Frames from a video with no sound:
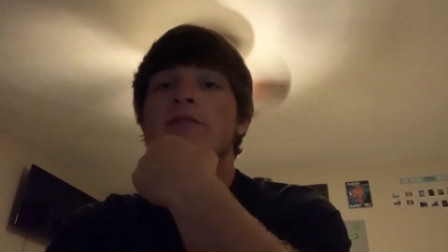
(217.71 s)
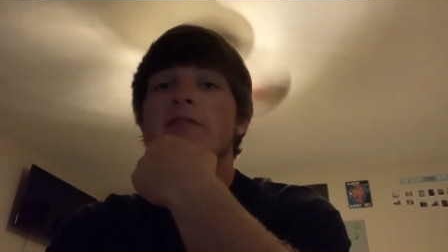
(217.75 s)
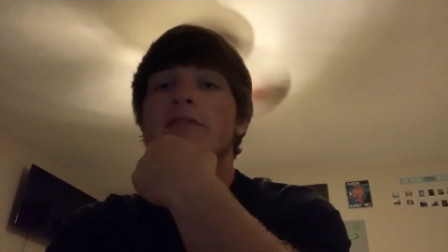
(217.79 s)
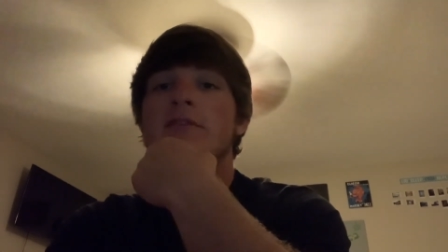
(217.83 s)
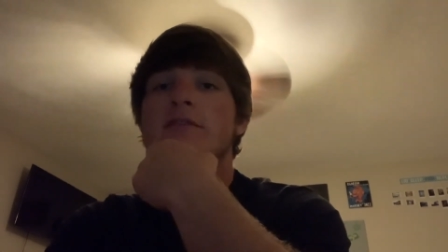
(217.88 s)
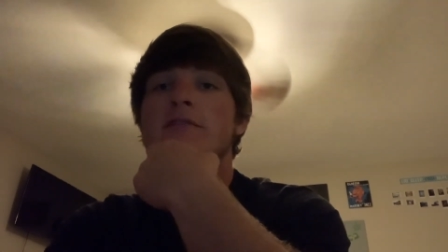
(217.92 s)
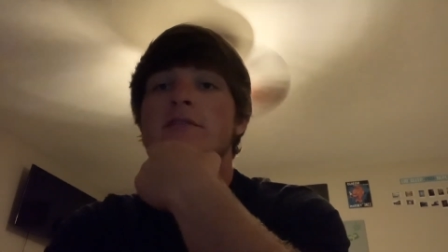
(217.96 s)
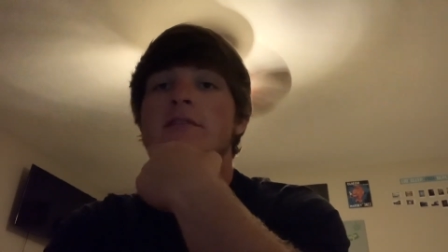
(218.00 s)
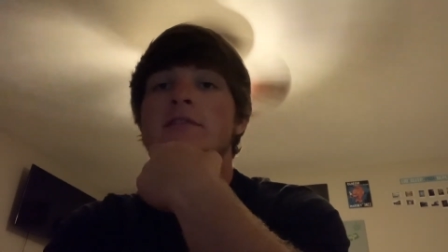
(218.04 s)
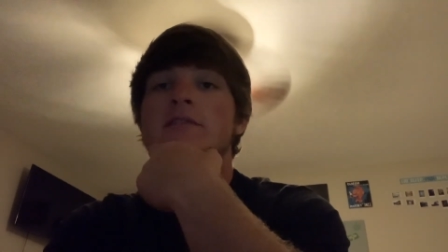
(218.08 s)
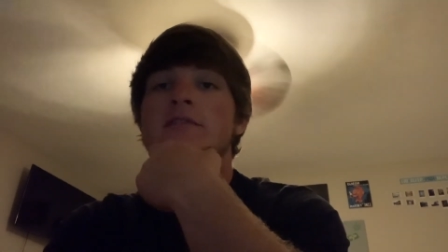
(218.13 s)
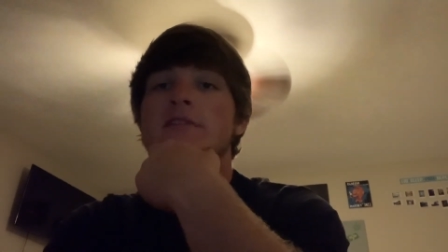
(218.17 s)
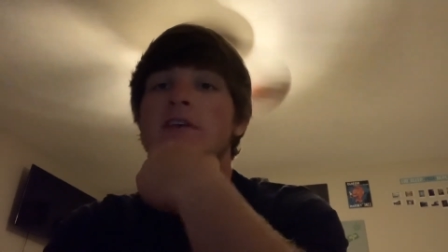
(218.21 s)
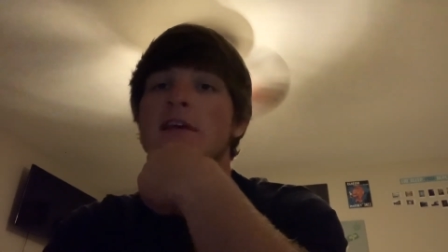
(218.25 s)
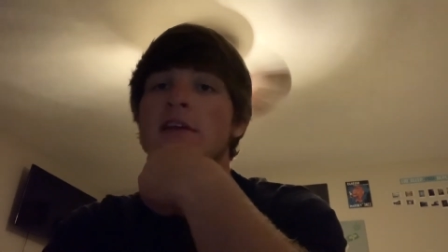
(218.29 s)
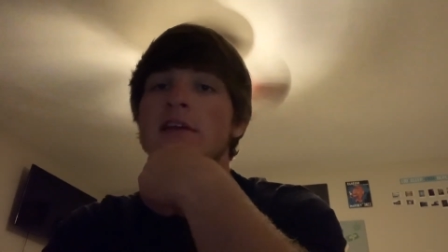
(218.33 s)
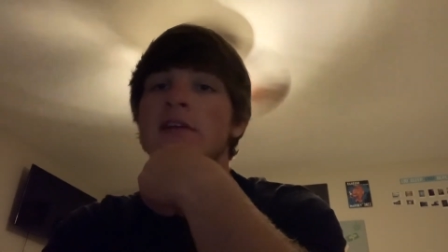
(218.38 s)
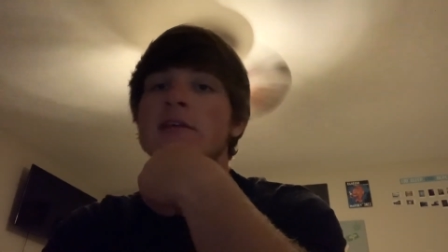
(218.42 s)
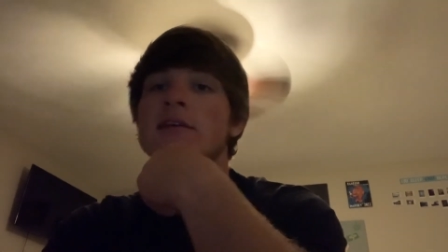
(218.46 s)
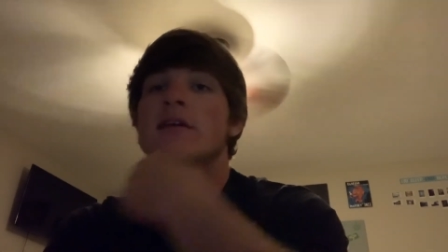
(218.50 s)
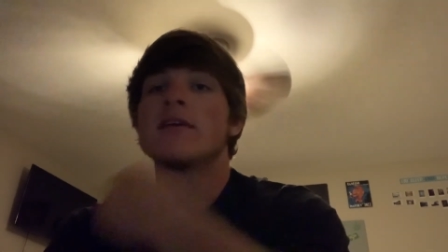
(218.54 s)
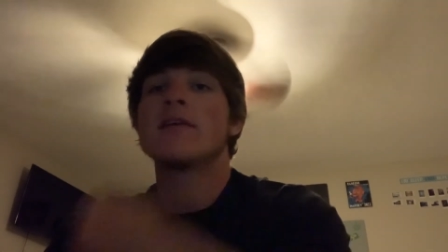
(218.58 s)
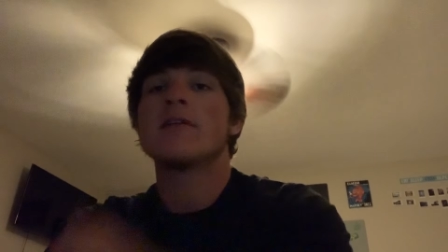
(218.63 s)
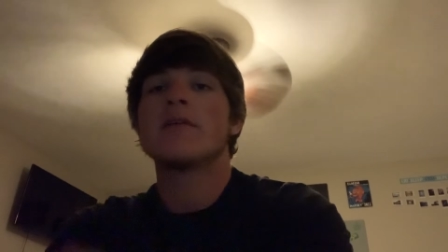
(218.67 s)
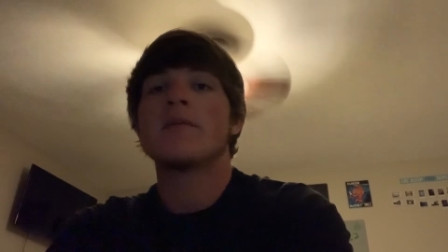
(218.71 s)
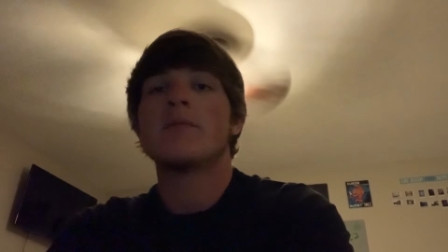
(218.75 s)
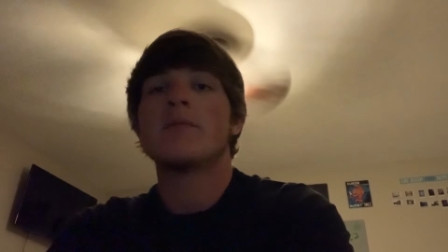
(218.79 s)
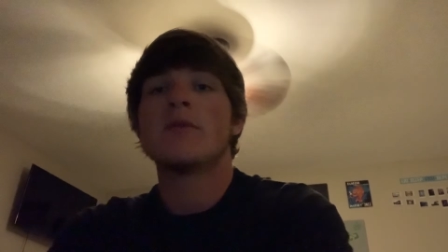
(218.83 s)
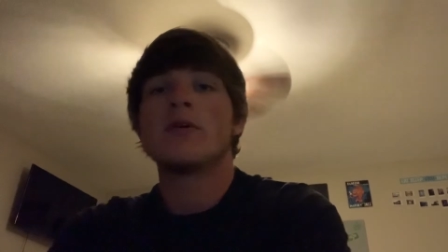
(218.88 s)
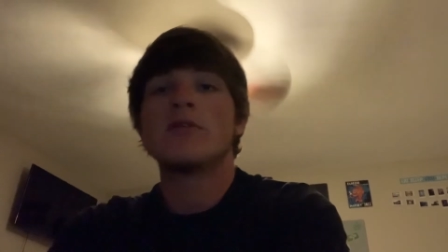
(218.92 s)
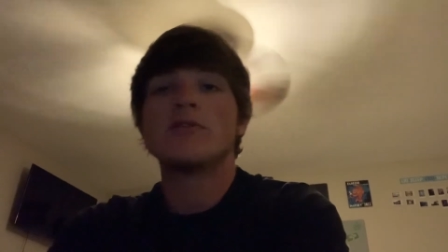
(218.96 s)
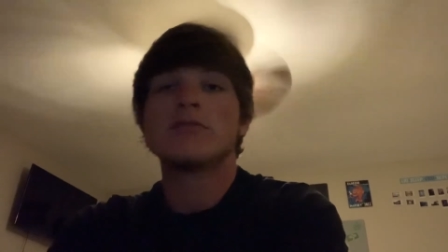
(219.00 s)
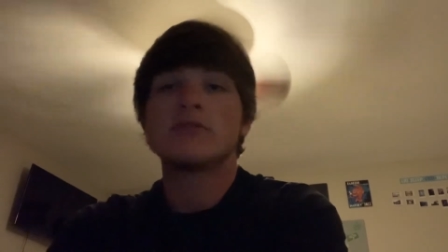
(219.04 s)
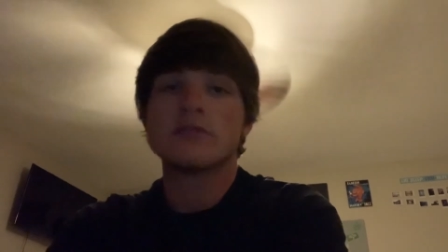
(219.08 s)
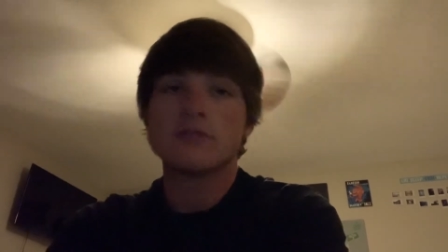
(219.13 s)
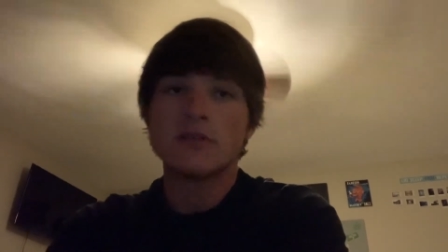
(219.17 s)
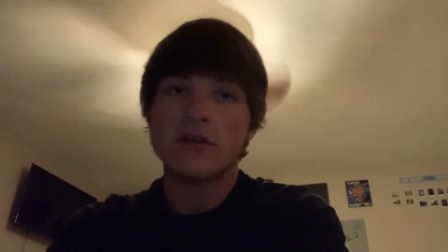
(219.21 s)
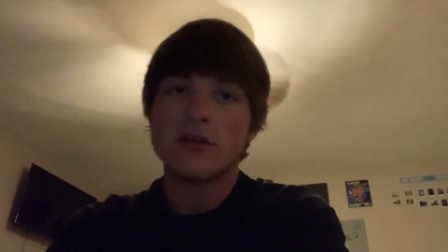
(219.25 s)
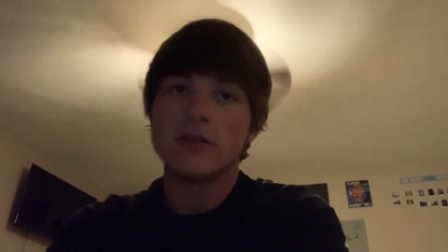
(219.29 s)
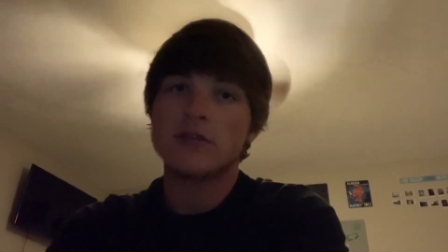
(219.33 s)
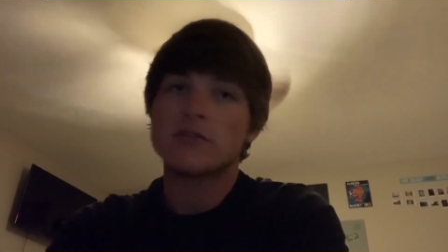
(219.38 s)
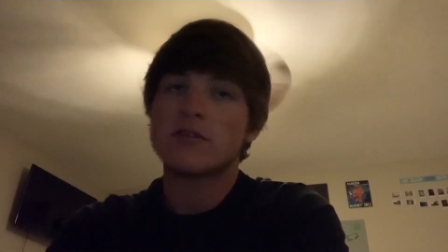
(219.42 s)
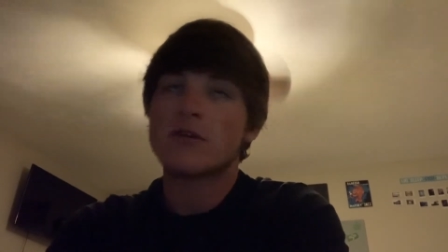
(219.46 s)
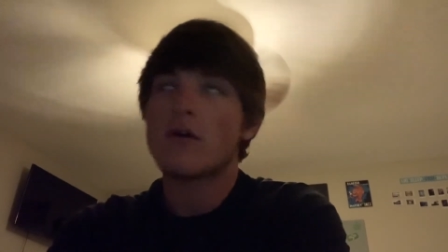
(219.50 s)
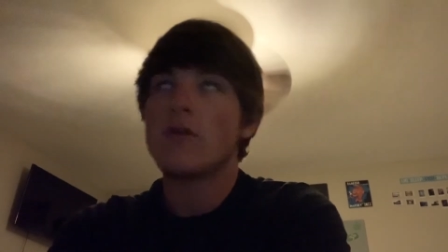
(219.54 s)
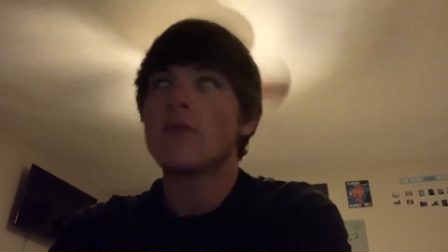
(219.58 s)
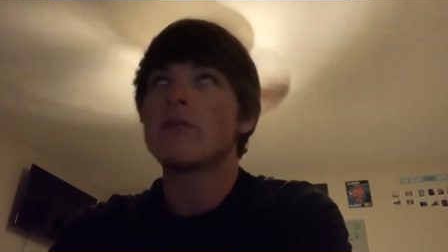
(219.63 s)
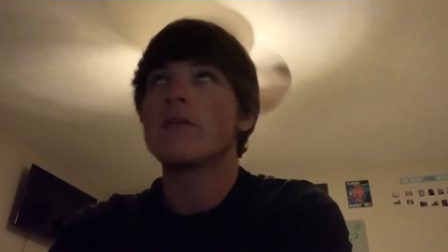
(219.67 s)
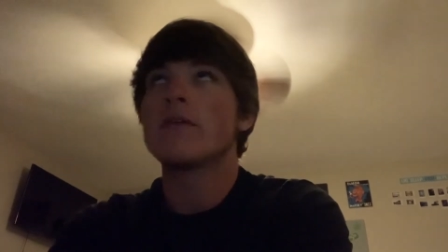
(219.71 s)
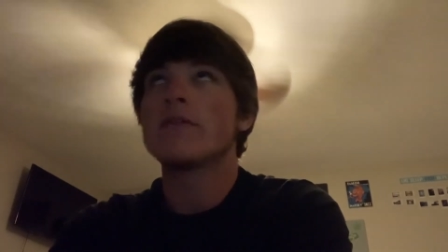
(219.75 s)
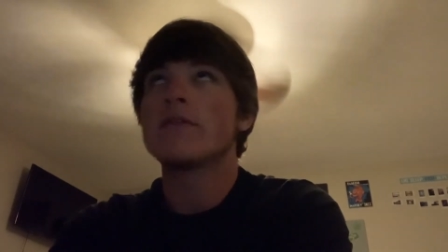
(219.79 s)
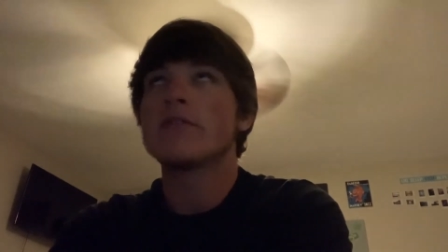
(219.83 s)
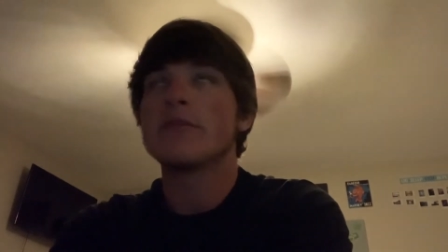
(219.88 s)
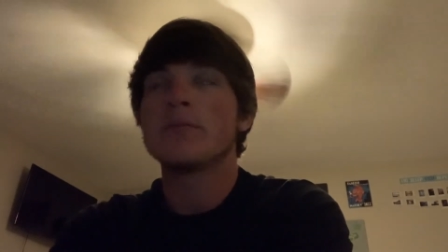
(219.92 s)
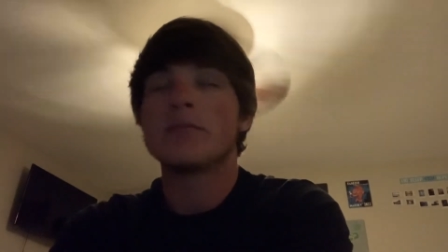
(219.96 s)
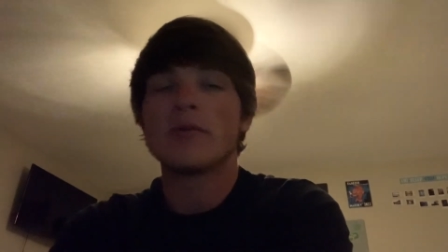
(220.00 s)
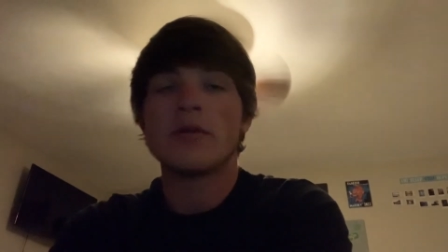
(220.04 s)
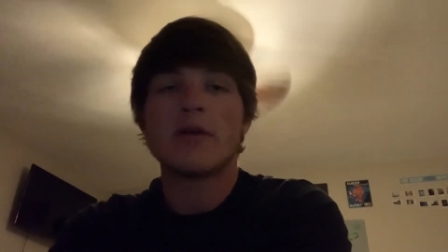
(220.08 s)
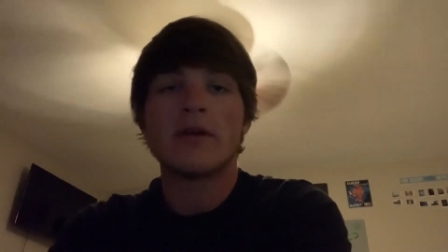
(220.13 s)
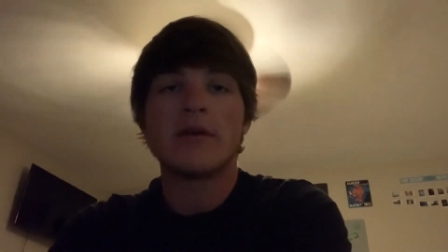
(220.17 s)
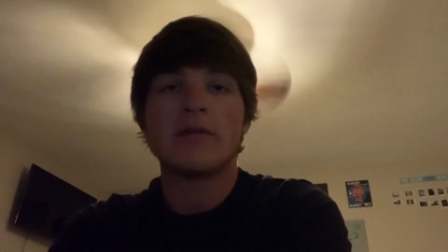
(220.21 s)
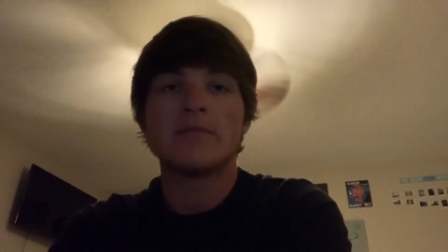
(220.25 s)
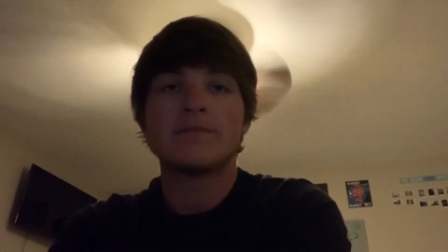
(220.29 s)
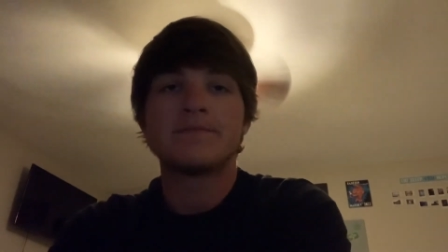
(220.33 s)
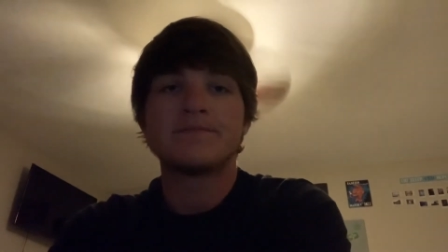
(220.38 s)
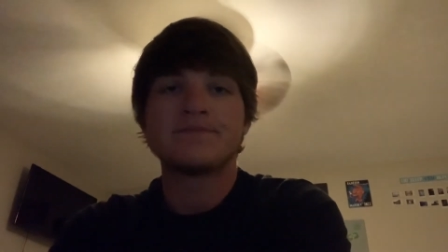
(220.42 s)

fits the setting, emotion, and tone of the play.